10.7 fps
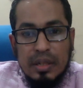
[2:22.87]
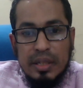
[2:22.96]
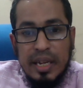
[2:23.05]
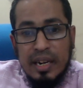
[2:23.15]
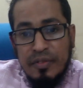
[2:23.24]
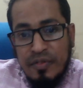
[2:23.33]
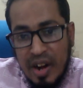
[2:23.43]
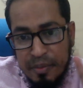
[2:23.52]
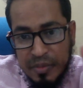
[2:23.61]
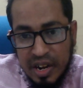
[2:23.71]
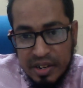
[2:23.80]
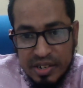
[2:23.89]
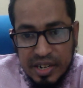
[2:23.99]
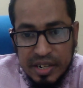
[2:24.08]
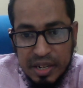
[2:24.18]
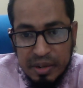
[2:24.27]
There are 5
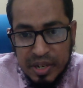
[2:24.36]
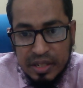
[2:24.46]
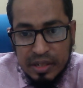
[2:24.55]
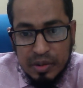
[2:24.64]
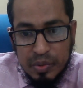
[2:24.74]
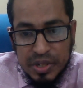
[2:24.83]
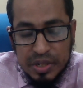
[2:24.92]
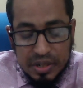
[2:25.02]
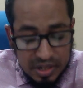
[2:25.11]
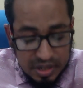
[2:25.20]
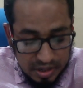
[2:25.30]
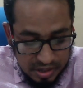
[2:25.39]
criteria given in the question.